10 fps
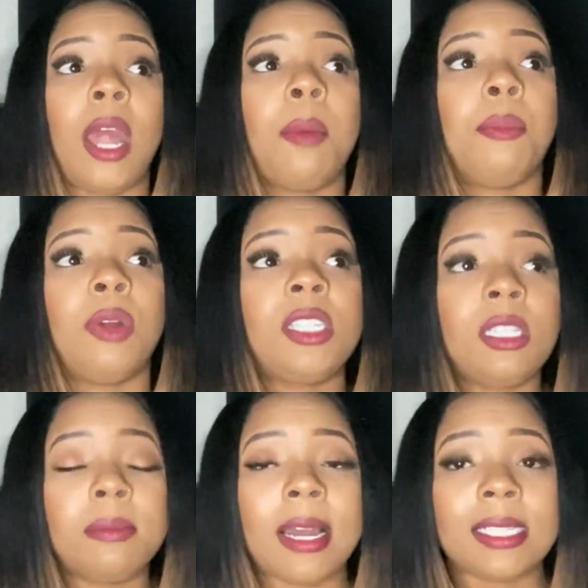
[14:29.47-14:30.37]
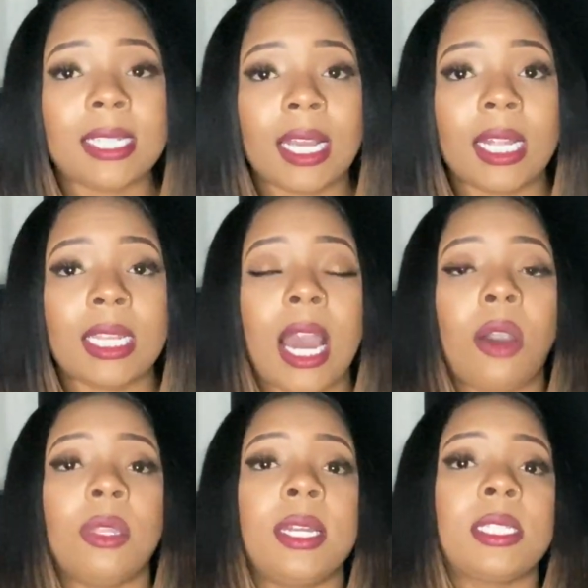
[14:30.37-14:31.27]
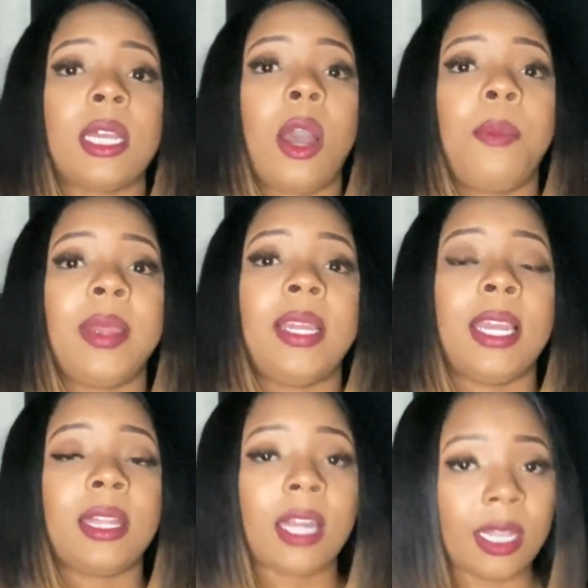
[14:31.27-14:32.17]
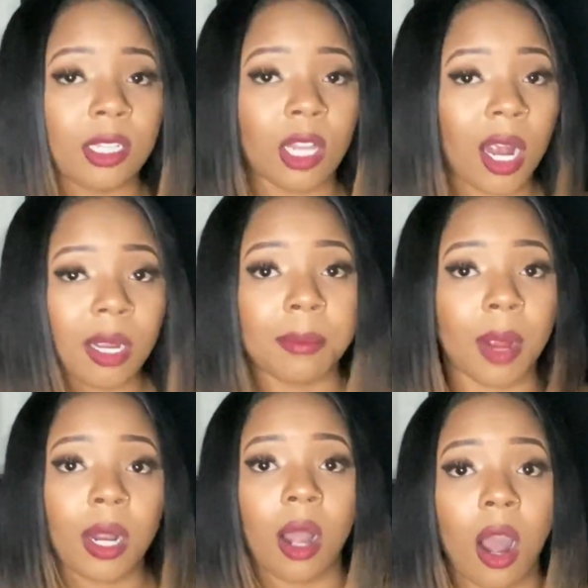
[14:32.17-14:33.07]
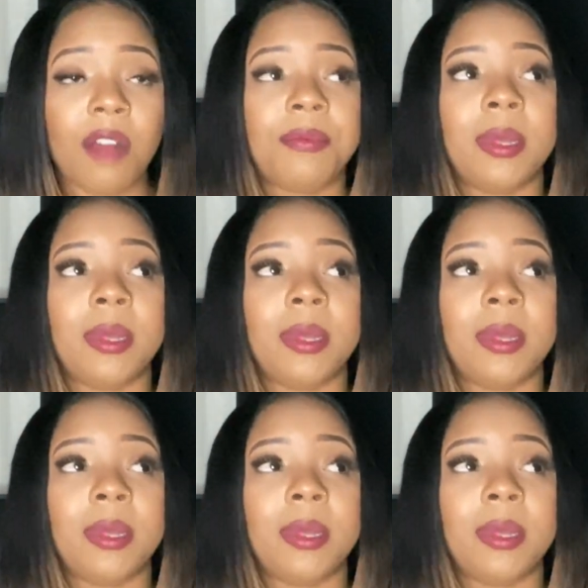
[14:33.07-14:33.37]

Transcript: I'm brushing my skin, not only is it helping get that dark mark off,